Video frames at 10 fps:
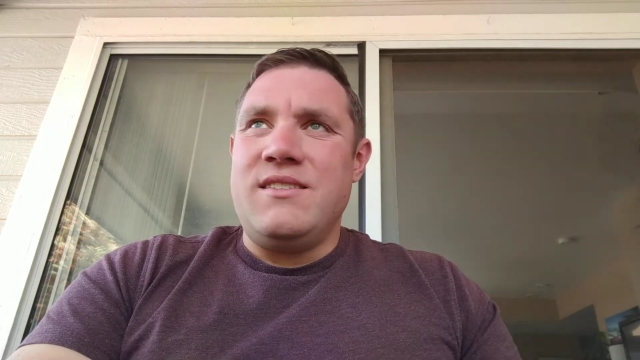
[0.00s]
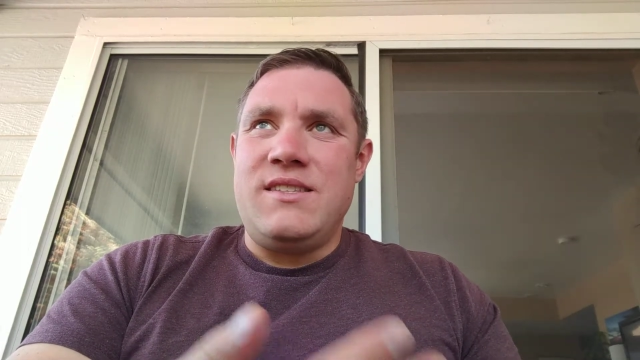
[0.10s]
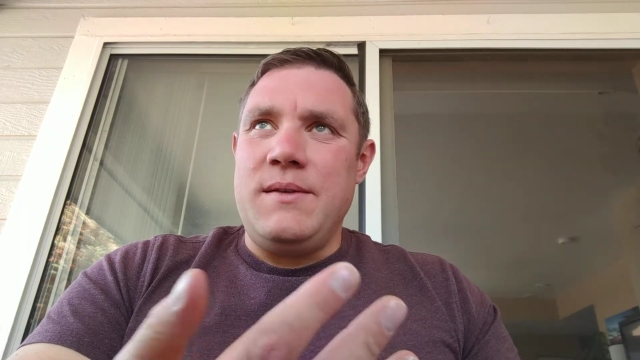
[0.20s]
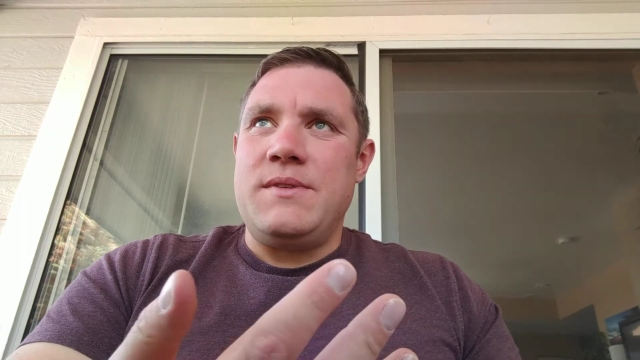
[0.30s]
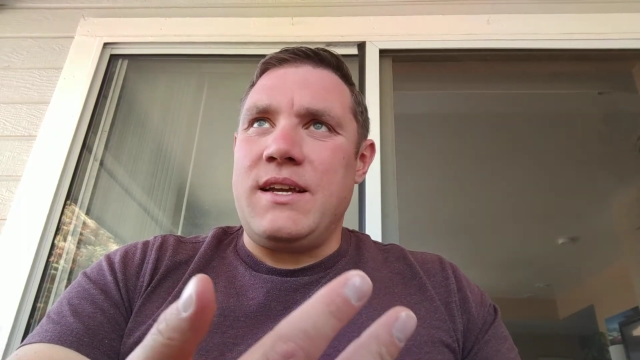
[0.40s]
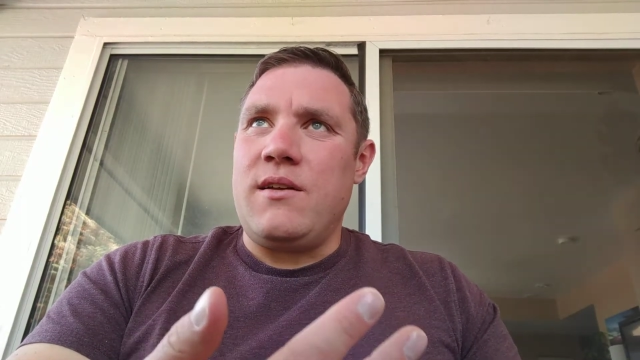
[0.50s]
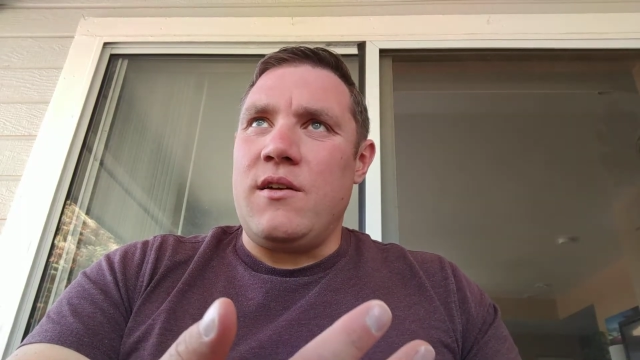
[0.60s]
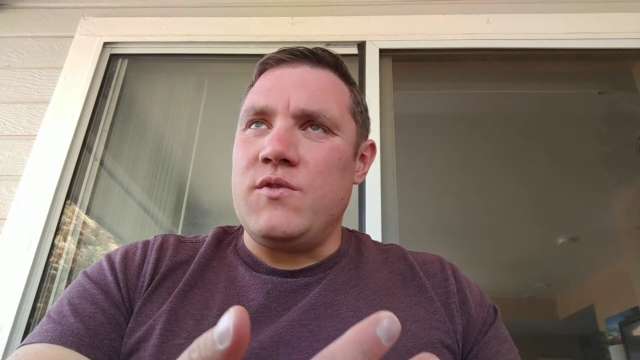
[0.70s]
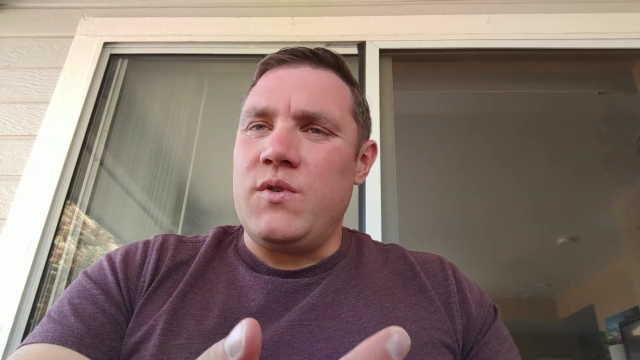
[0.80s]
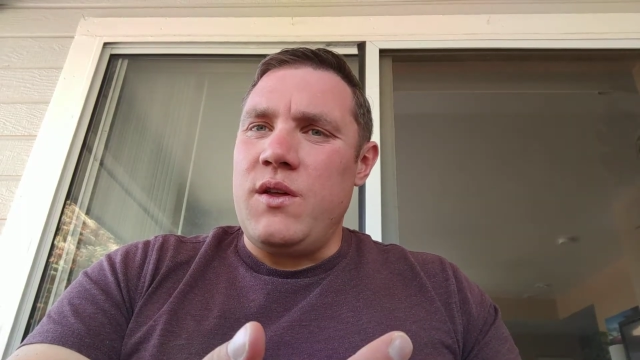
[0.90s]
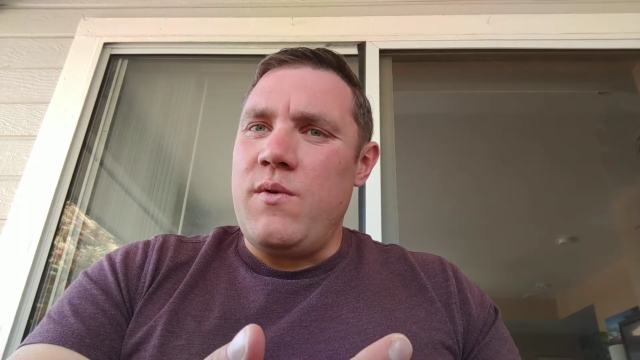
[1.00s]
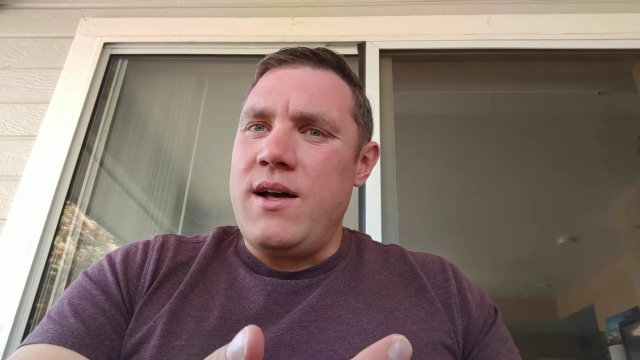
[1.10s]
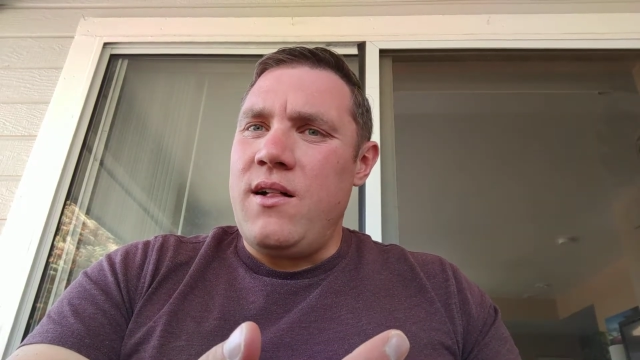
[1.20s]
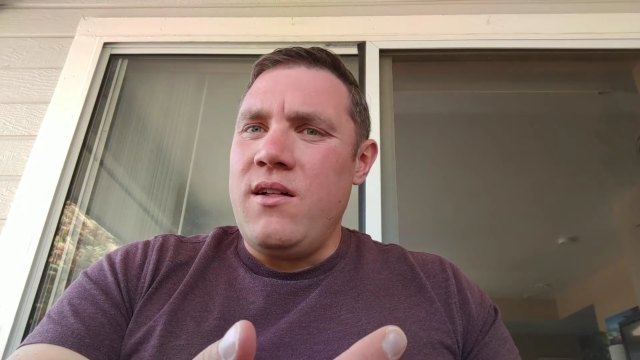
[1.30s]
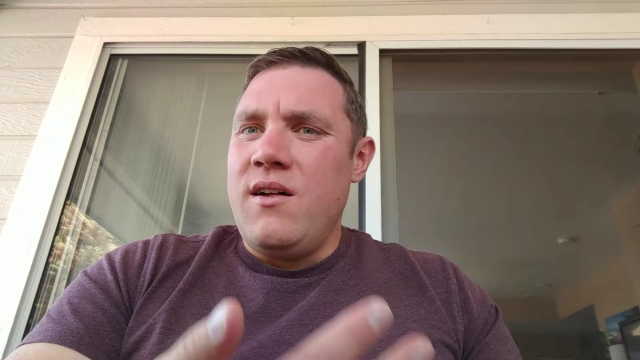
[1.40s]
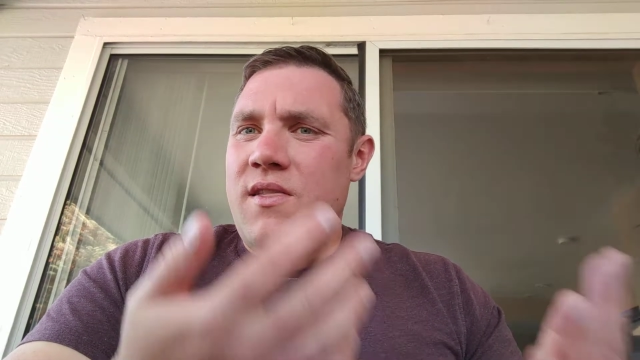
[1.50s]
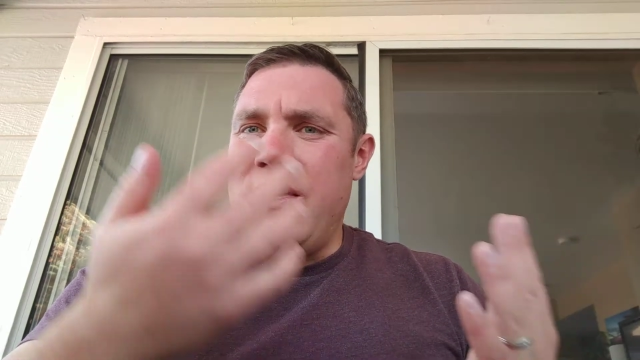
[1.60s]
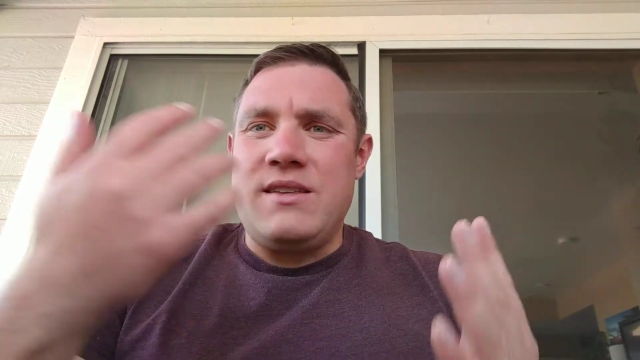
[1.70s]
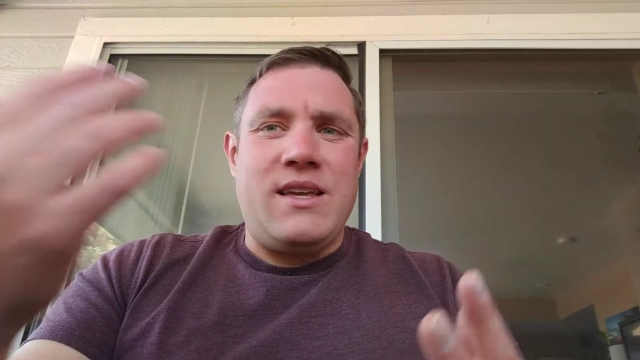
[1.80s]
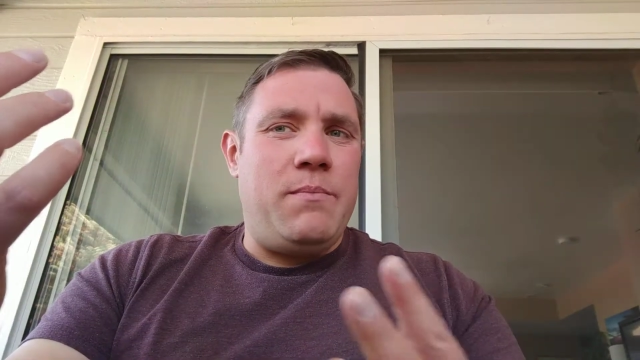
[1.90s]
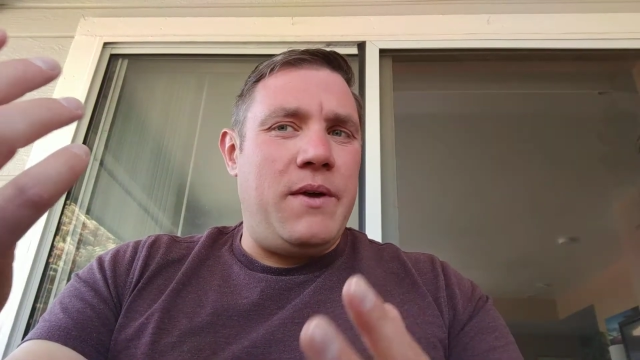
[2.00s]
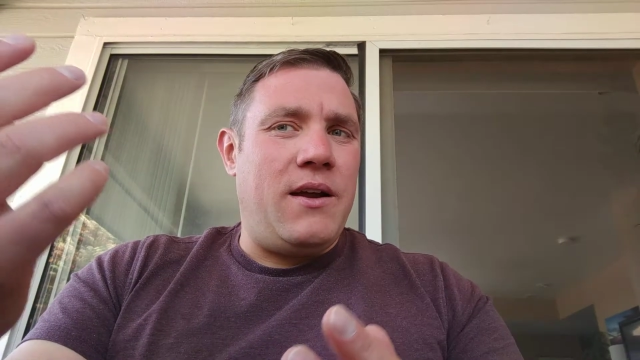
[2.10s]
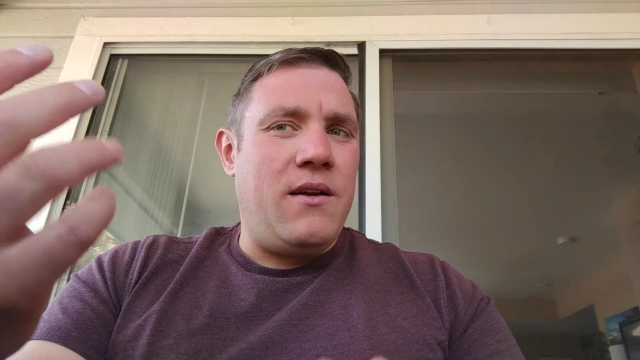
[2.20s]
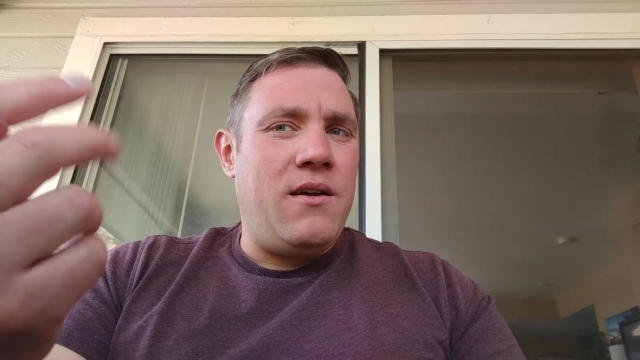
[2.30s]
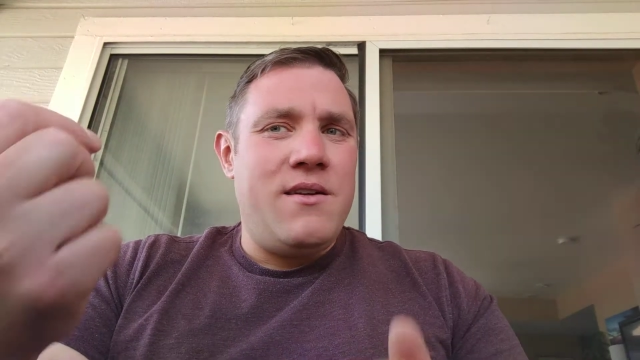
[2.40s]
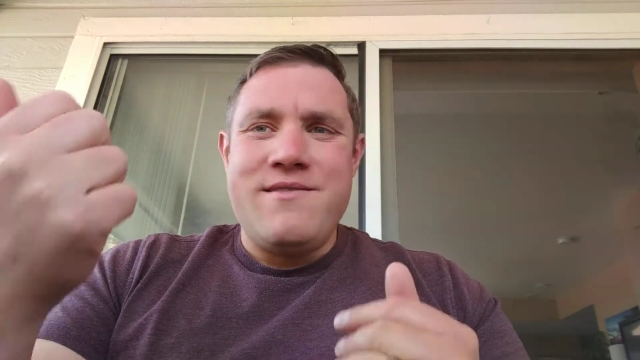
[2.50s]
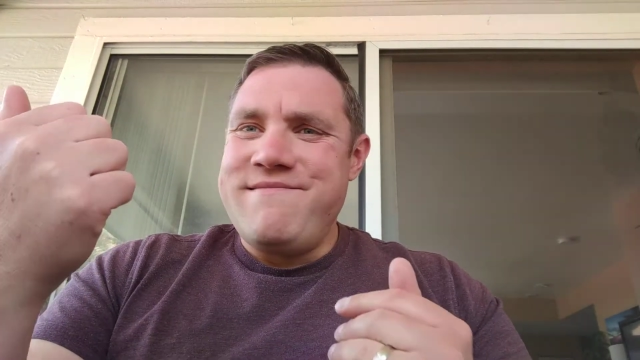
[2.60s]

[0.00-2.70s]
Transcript: it seems like it goes really well. Things get bigger,